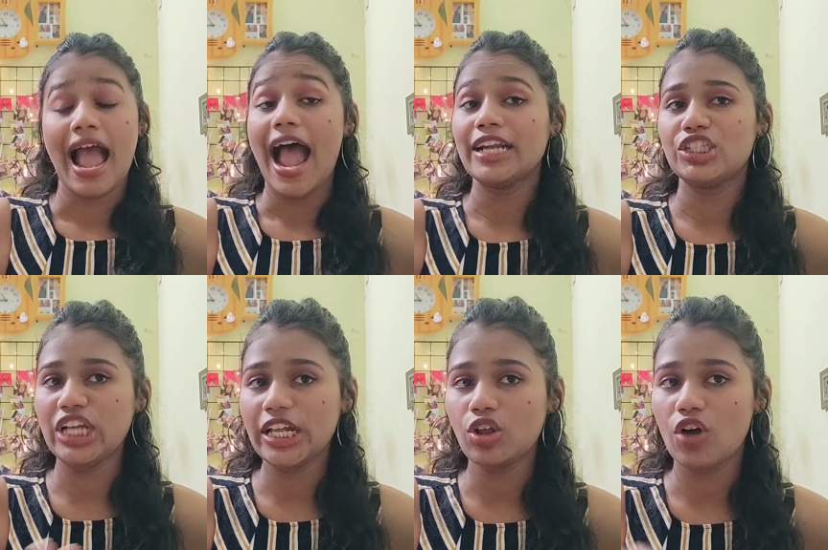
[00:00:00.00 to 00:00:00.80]
And
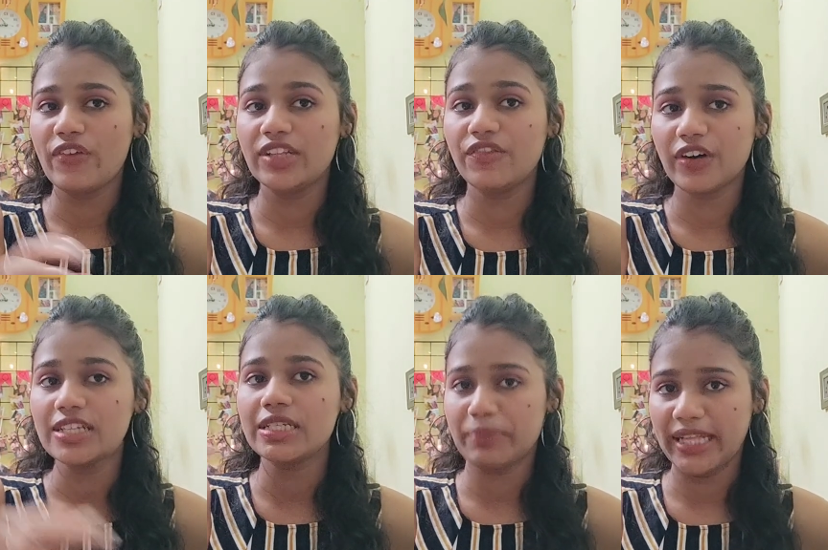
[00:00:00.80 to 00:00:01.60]
she thought when the
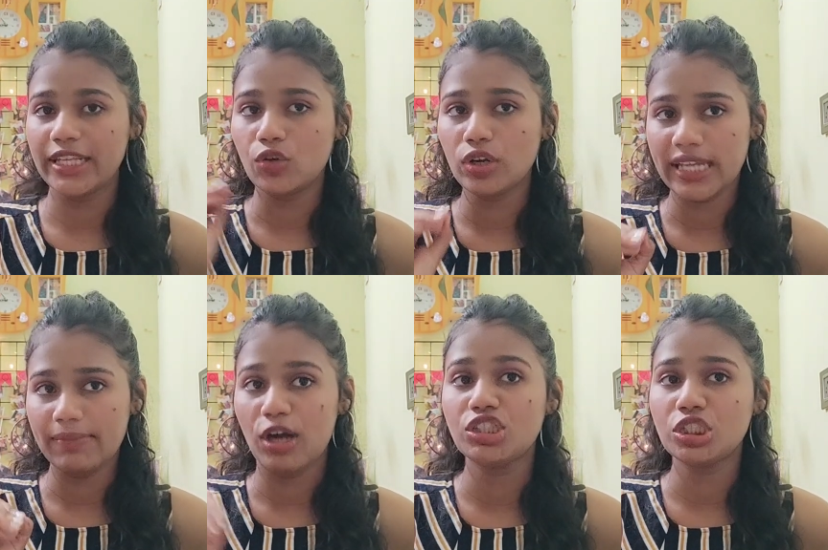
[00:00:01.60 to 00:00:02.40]
first mehndi cone
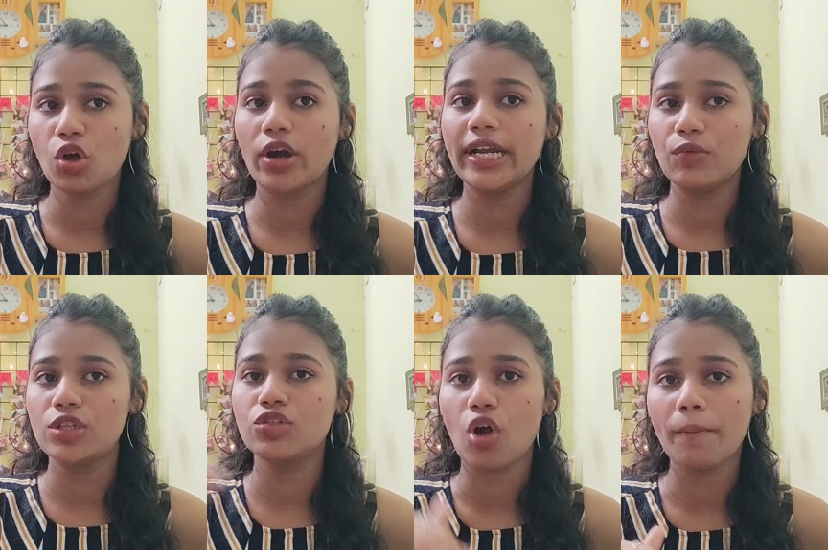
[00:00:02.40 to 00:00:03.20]
came out, she thought it
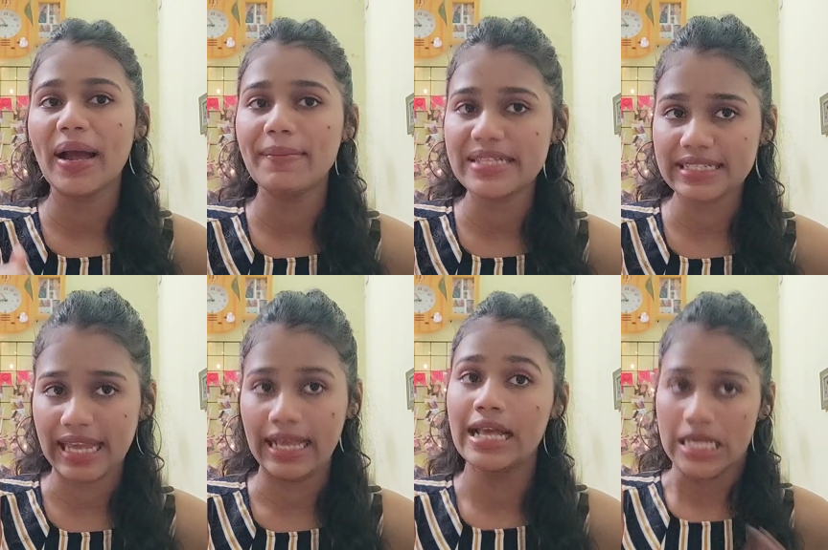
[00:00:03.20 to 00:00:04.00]
was dropped by
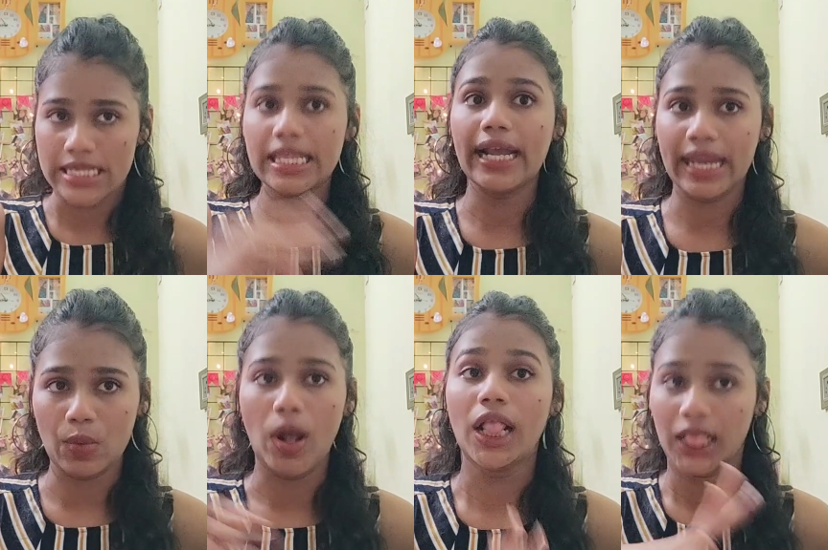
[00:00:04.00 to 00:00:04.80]
mistake. Second
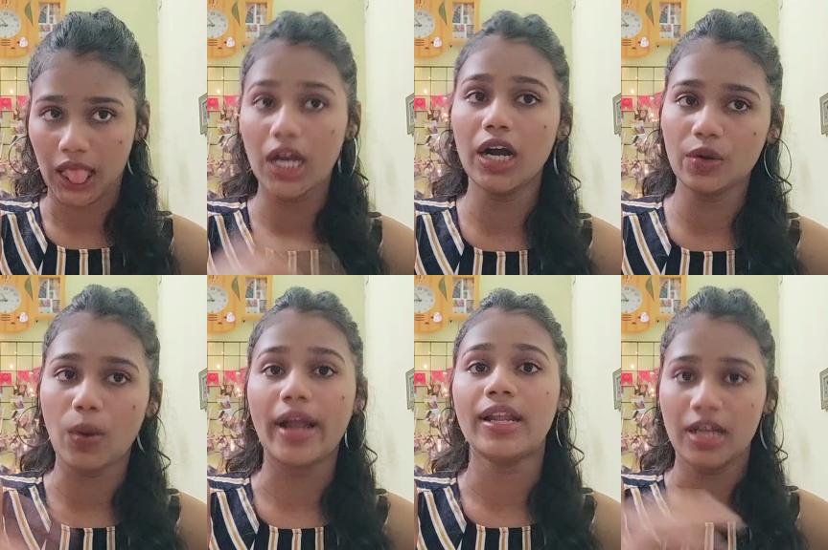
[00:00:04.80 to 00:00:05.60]
one, third one.